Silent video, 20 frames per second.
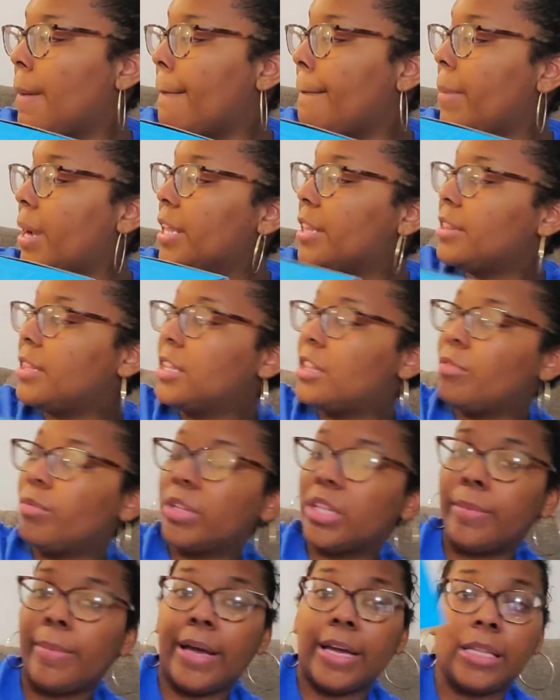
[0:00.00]
But this is
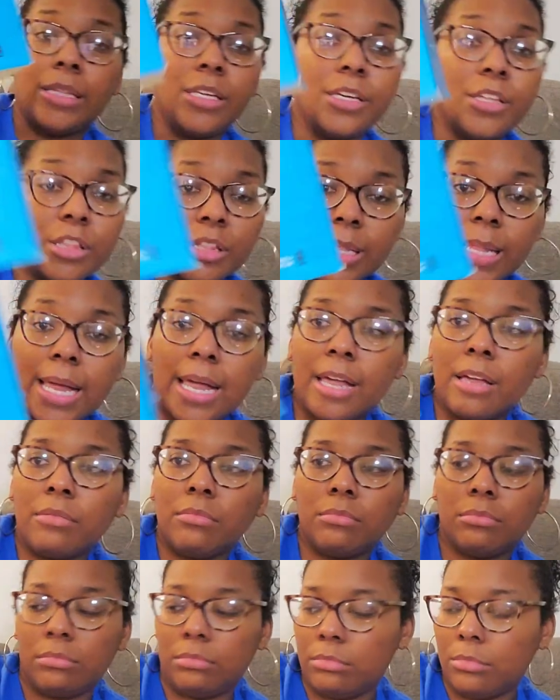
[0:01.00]
what the mic look,
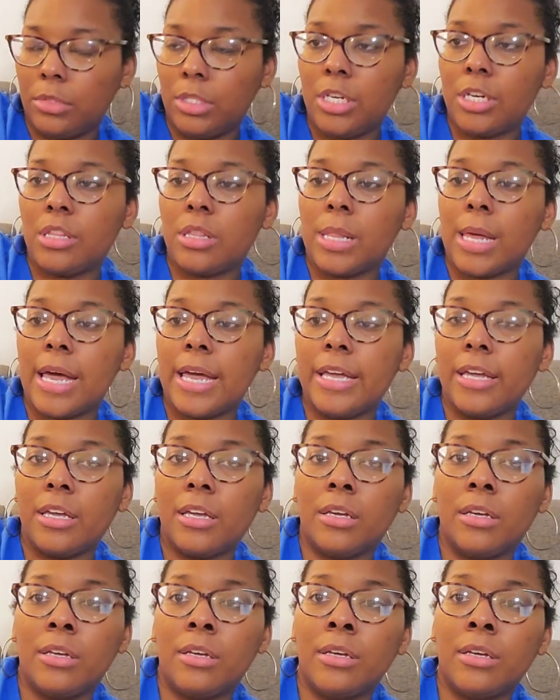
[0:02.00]
looks like.
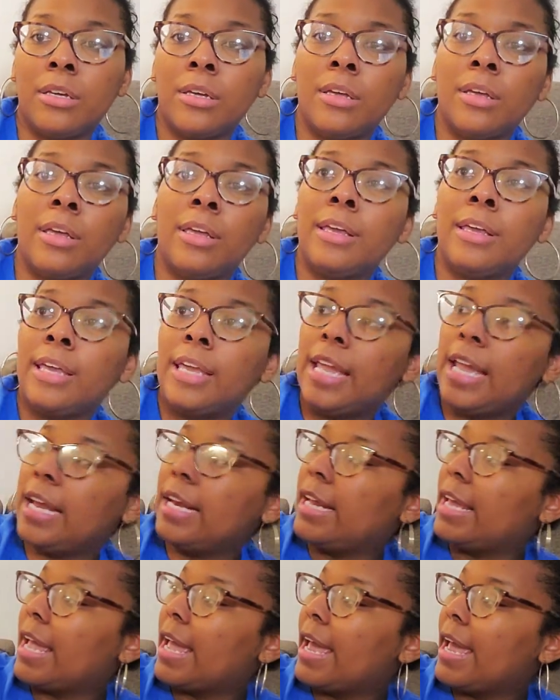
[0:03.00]

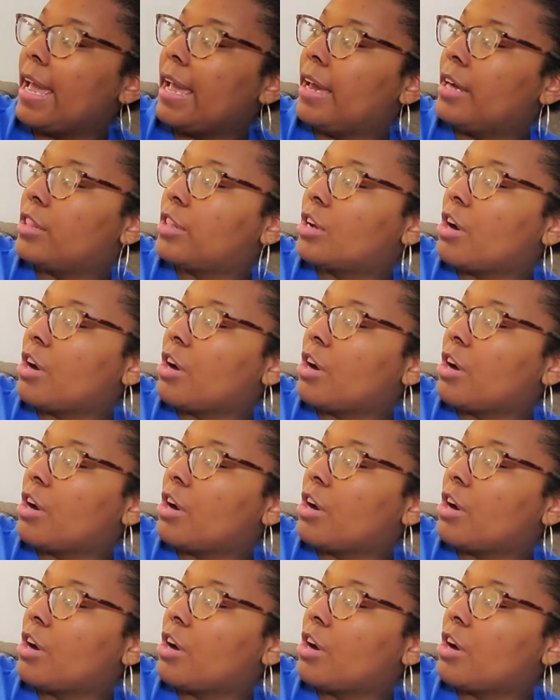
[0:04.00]
And it has